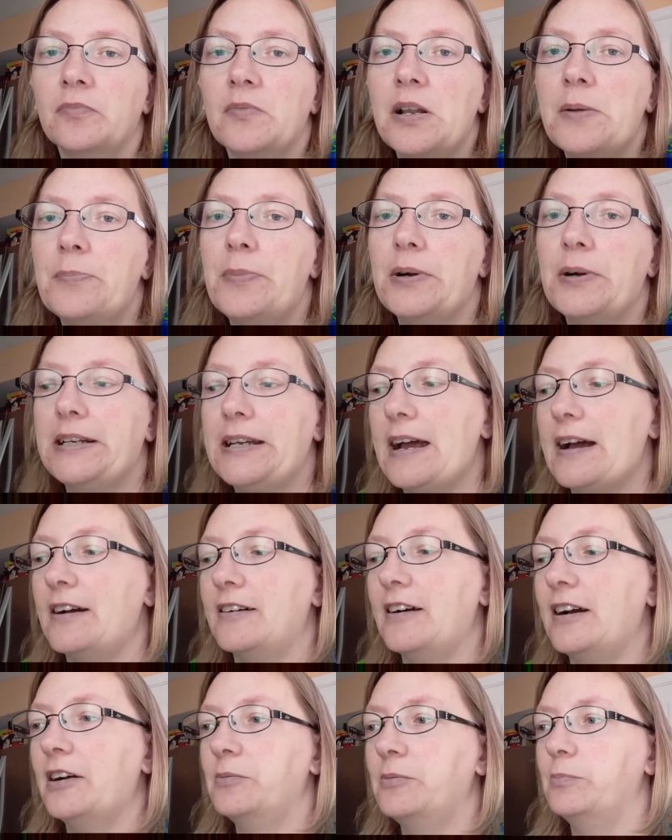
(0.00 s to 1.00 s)
But yeah,
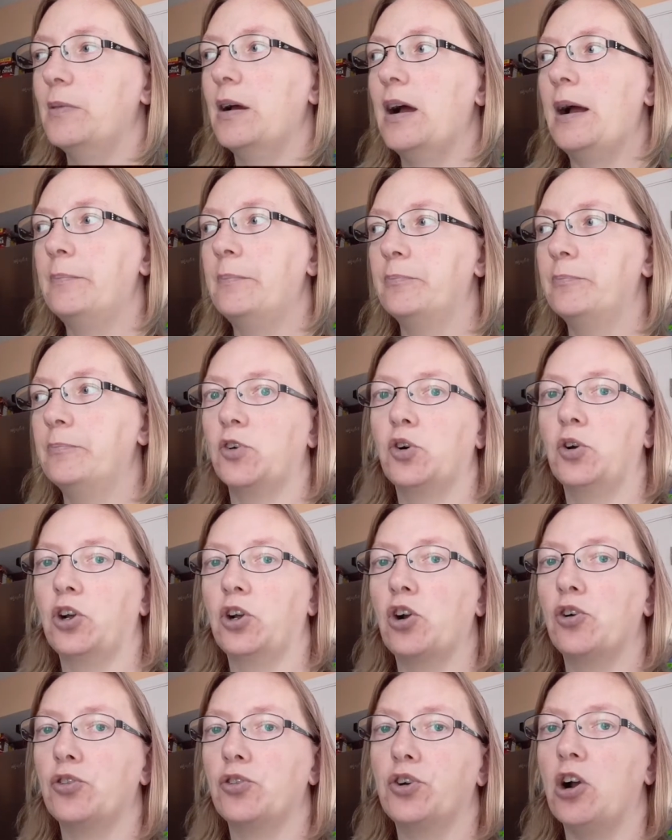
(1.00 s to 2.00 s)
I'm going to
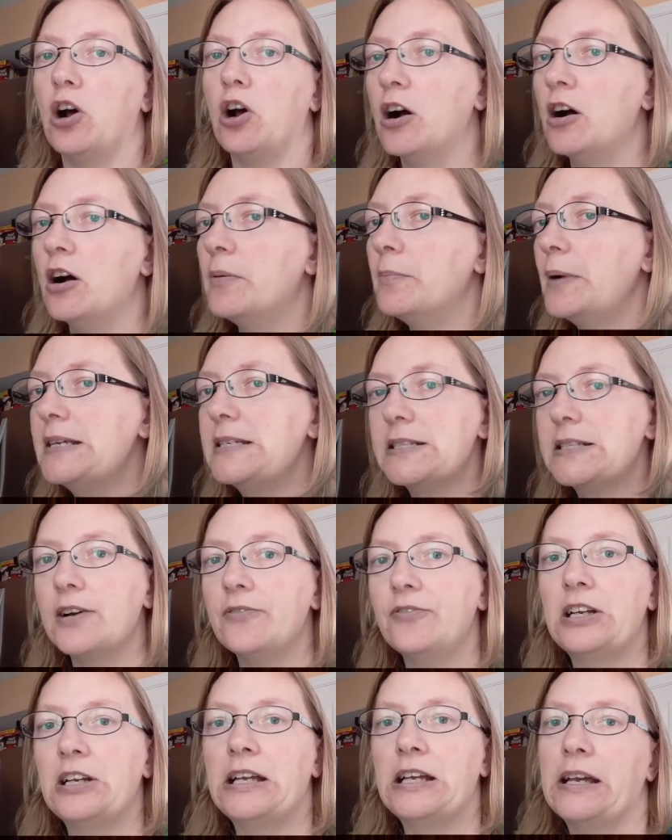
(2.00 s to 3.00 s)
go through all my stuff
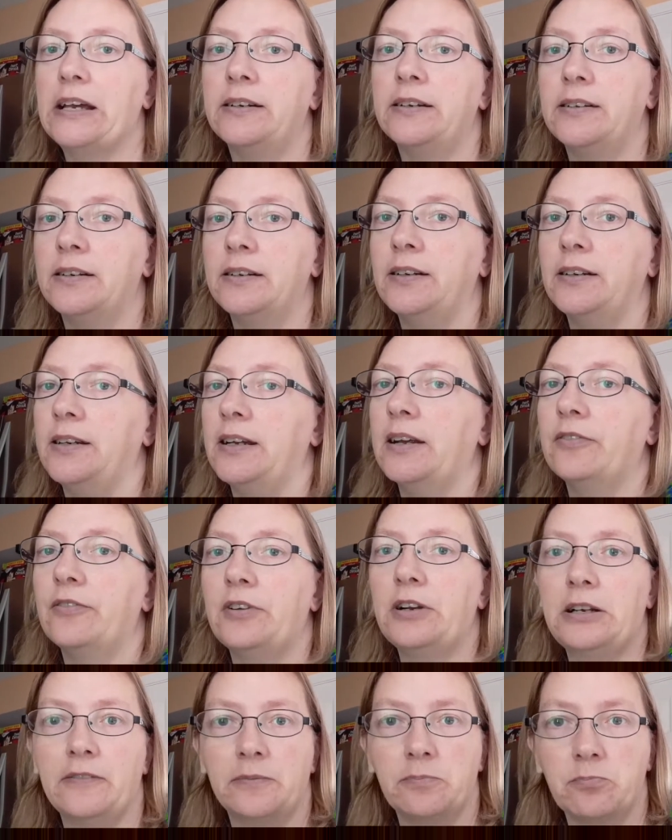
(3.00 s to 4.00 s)
again and get
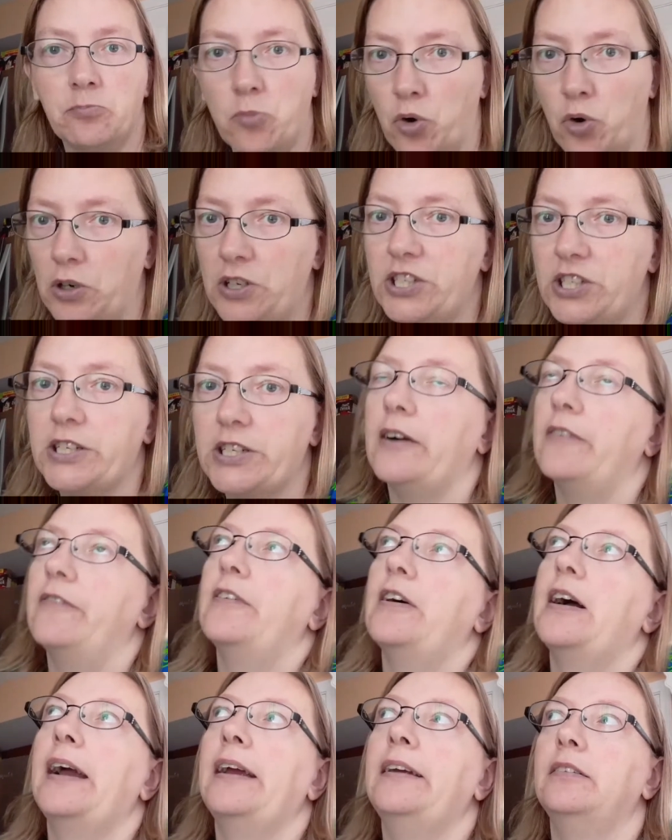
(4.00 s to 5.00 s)
rid of more stuff.
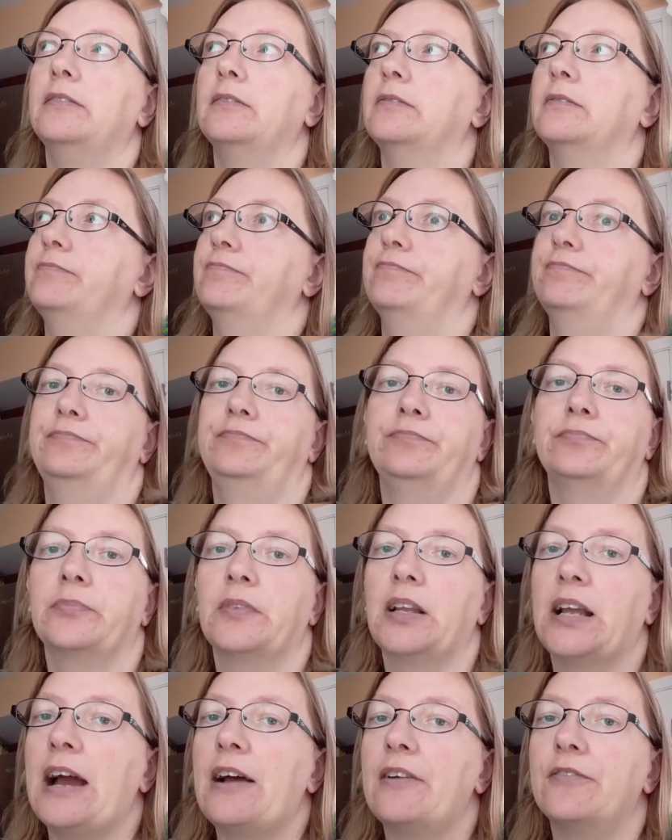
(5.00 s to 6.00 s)
I
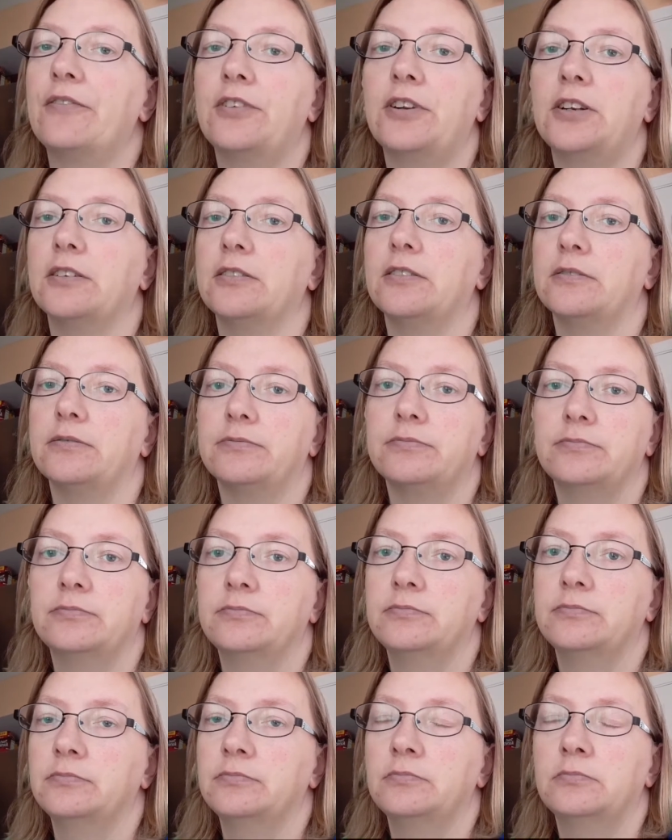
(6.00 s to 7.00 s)
got rid of
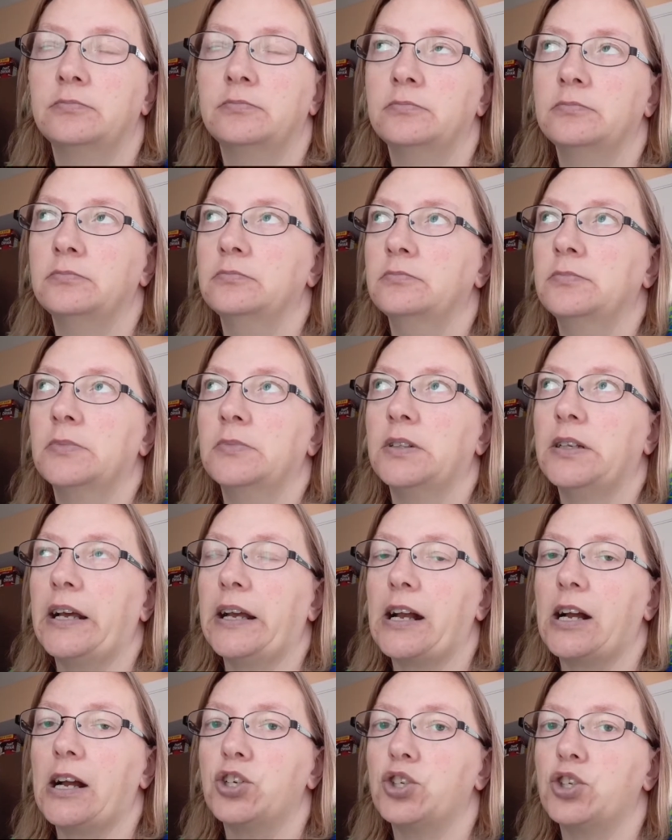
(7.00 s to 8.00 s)

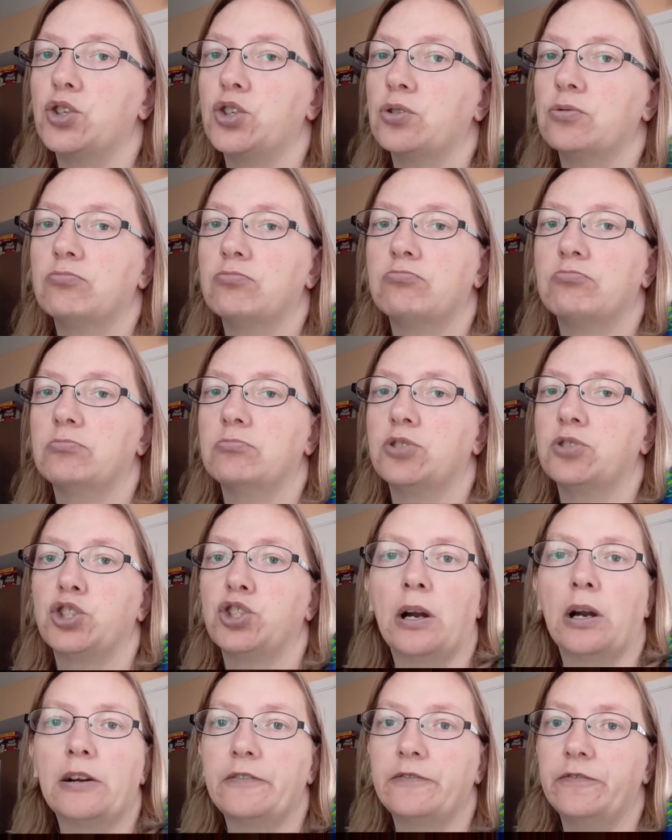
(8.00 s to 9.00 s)
like a
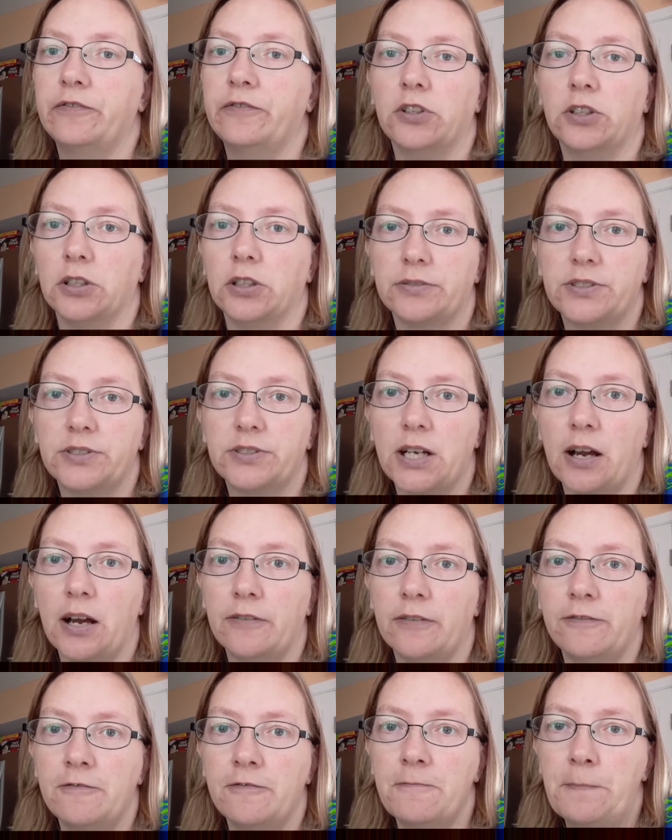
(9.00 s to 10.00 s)
truck full of
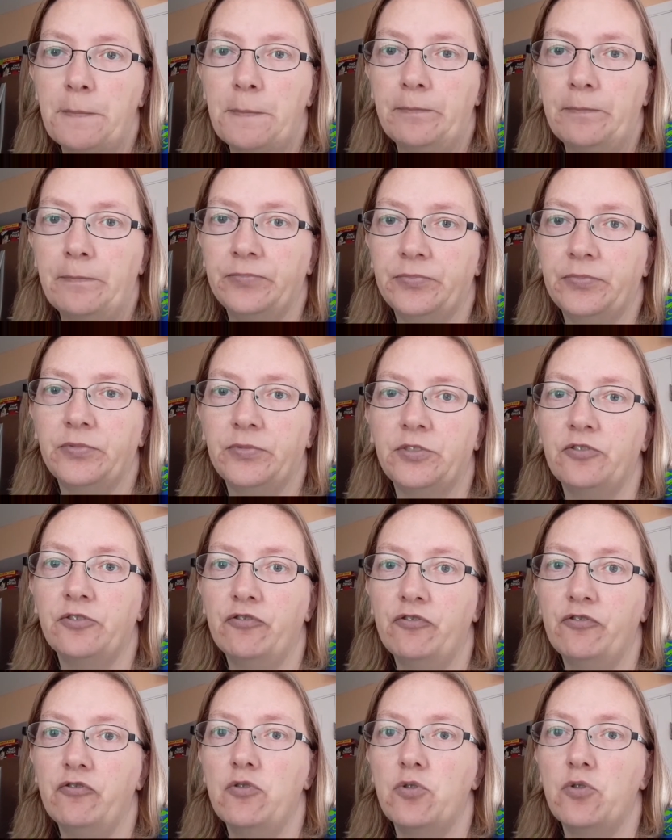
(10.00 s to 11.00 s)
stuff
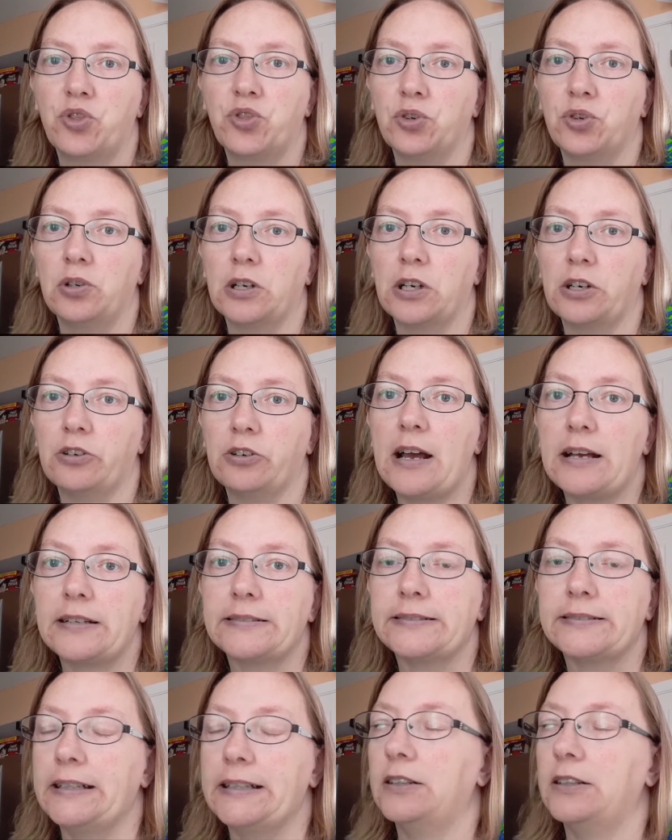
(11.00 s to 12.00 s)
through a garage
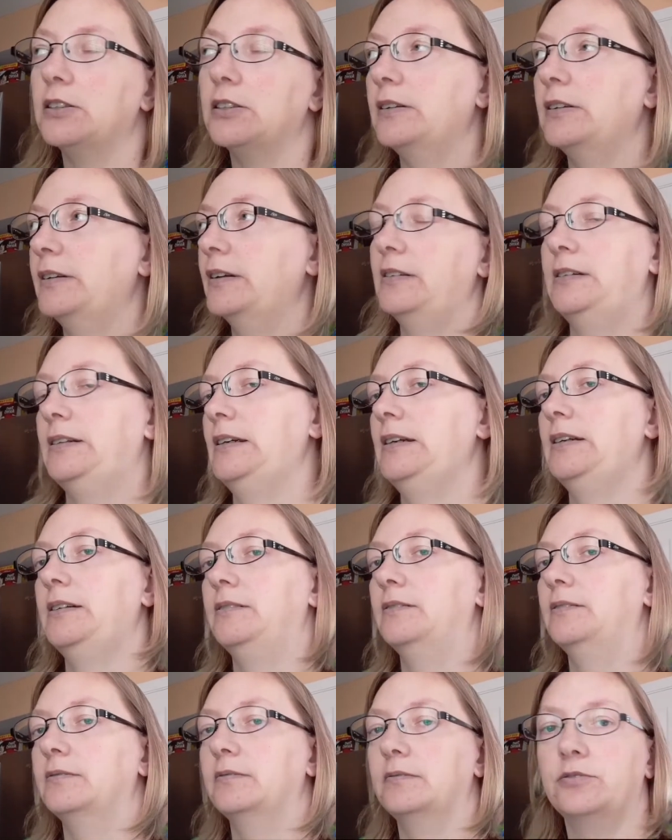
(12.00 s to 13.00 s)
sale, and I need
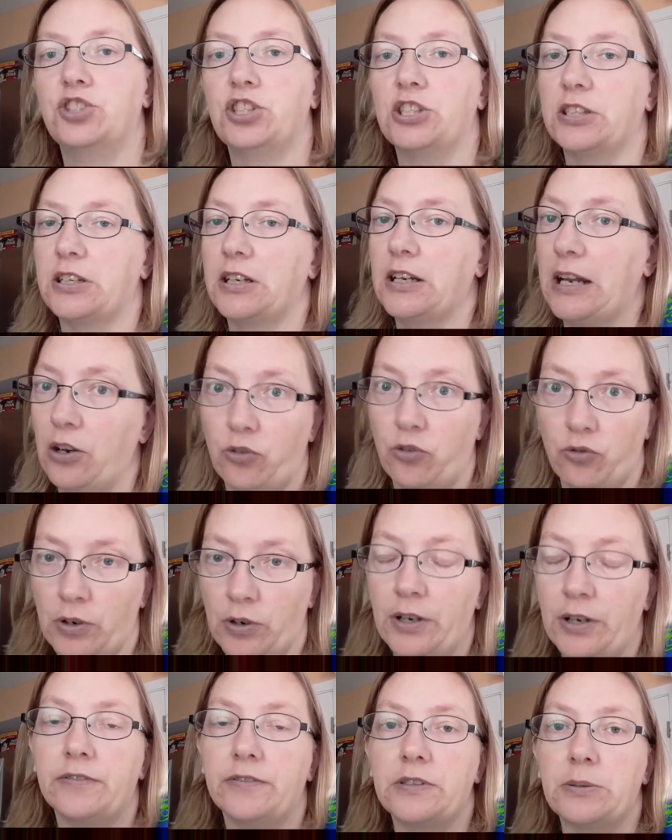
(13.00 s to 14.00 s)
just get
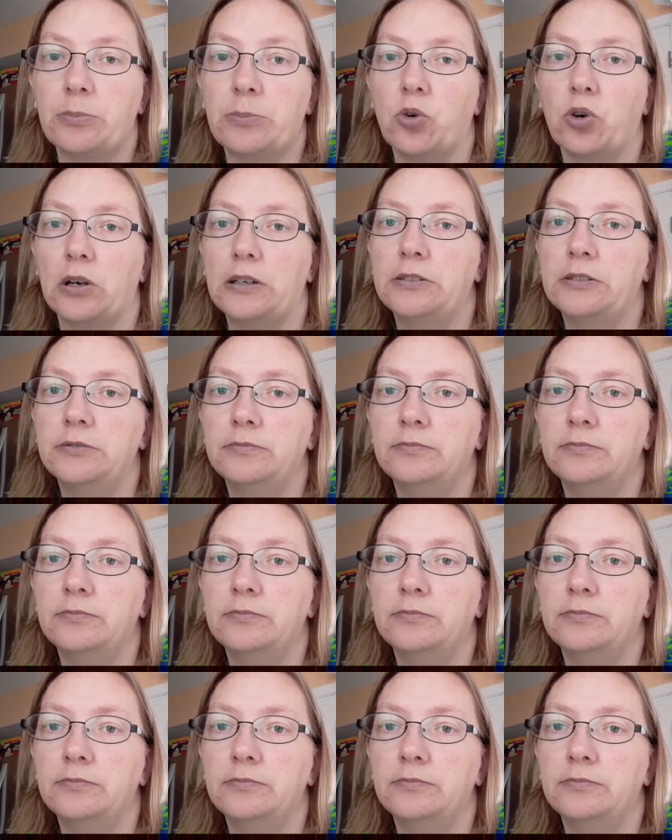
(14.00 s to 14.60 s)
rid of some more.